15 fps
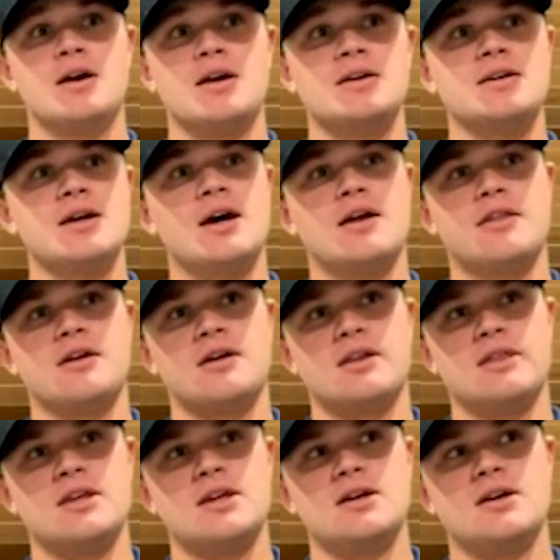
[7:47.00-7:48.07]
Yeah,
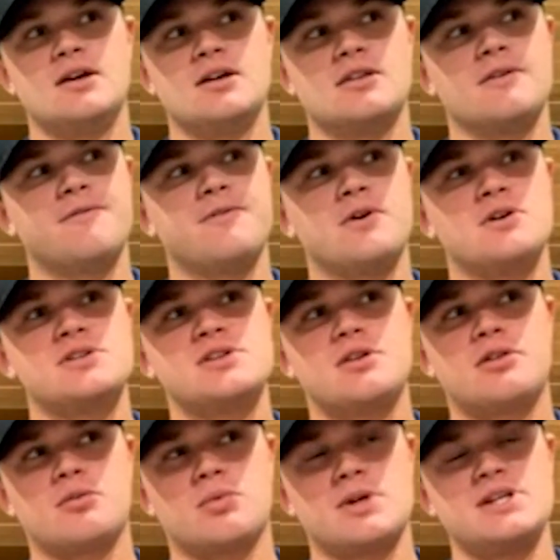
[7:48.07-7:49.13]
the first
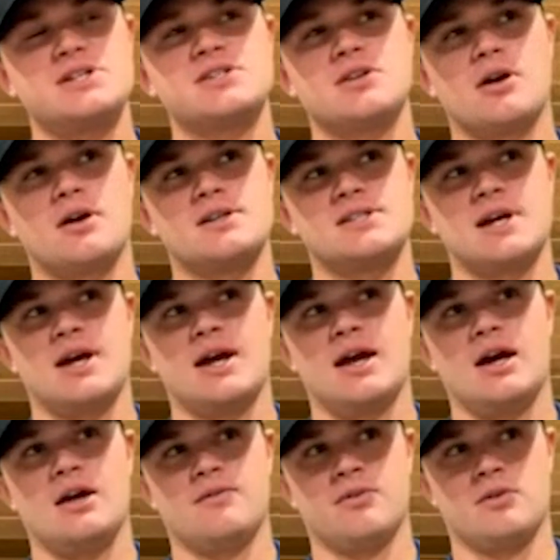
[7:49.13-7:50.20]
3 starts I
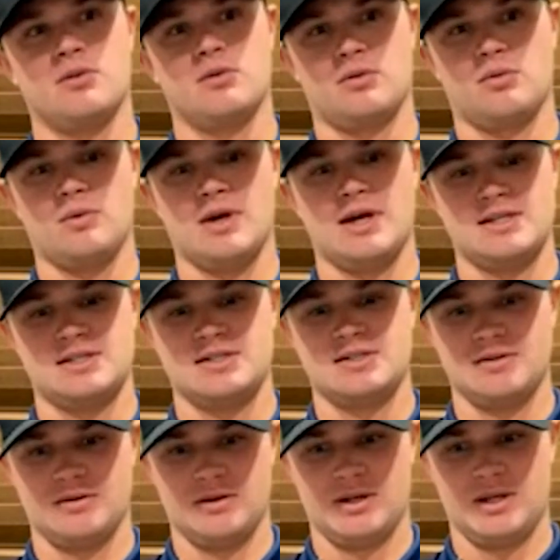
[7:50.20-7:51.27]
had for
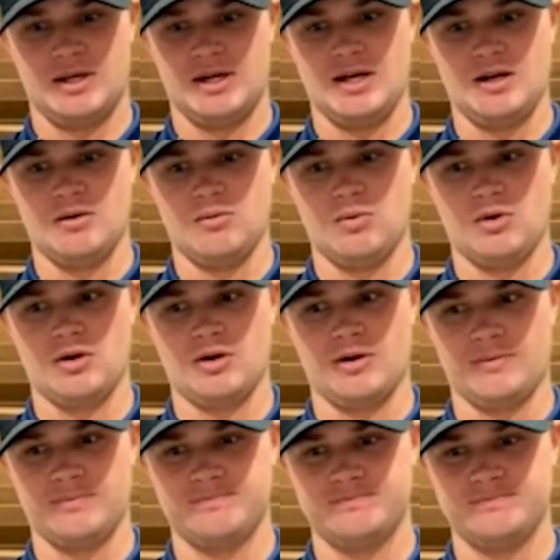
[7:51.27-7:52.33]
Northwest kind of
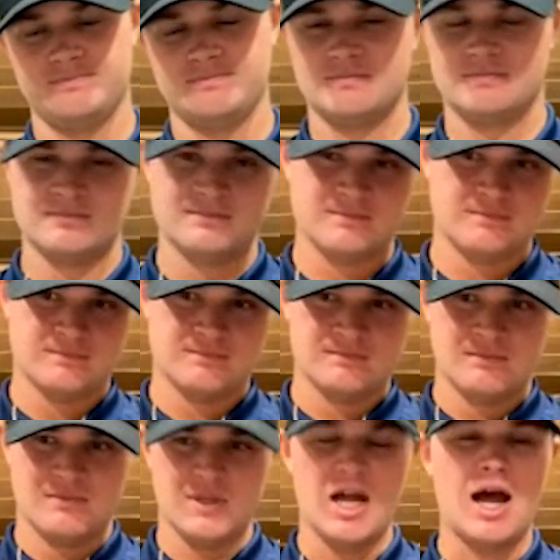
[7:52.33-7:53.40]
were
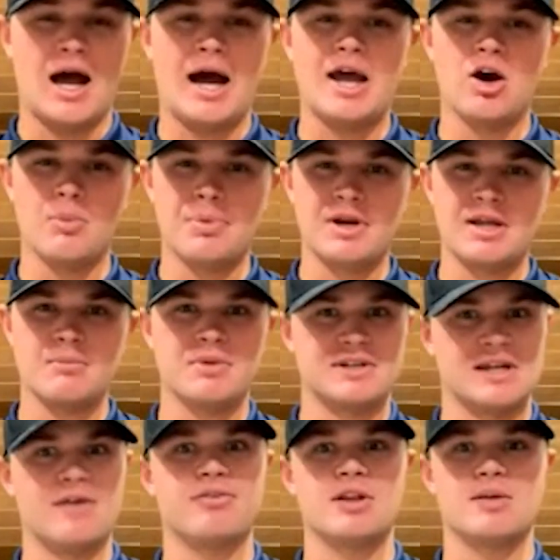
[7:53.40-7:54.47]
not eye-opening, but
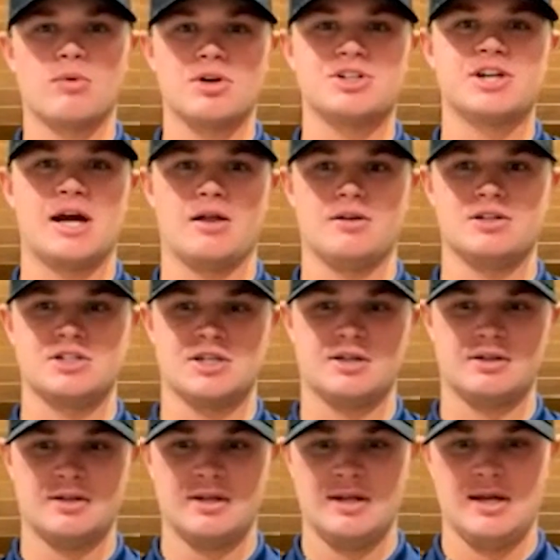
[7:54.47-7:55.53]
definitely more
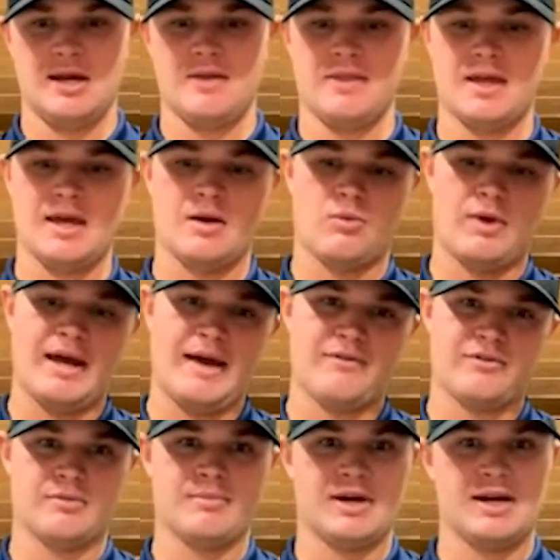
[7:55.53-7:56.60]
challenging. And then right
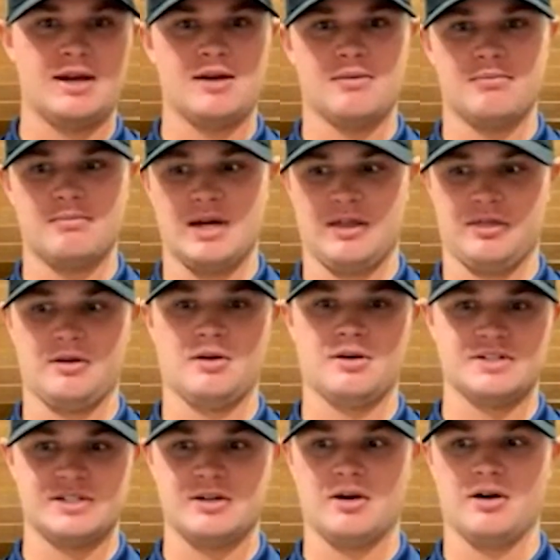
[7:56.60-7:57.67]
after my
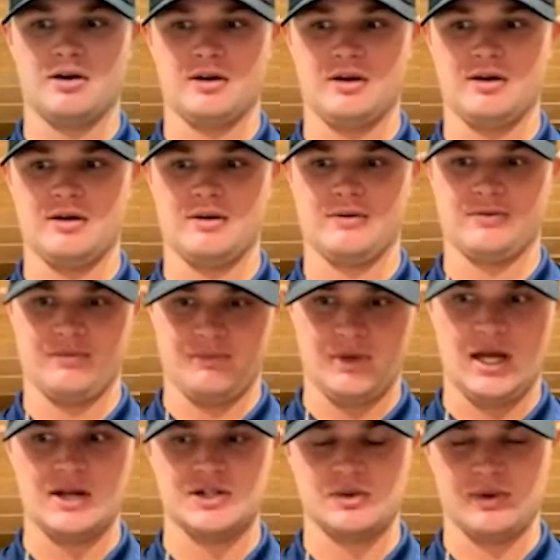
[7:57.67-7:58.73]
third start of
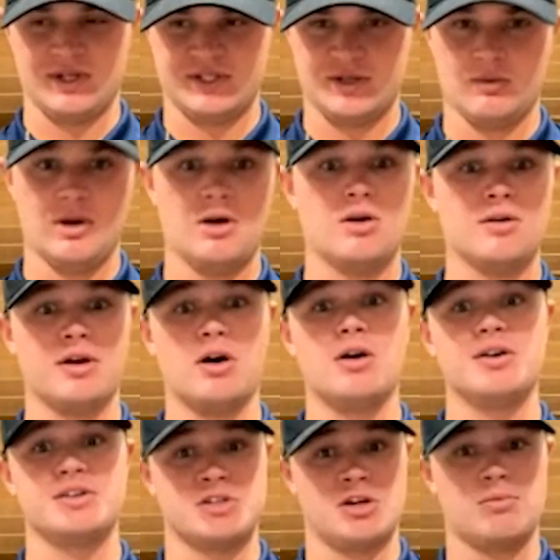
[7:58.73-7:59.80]
not doing so well, the All-Star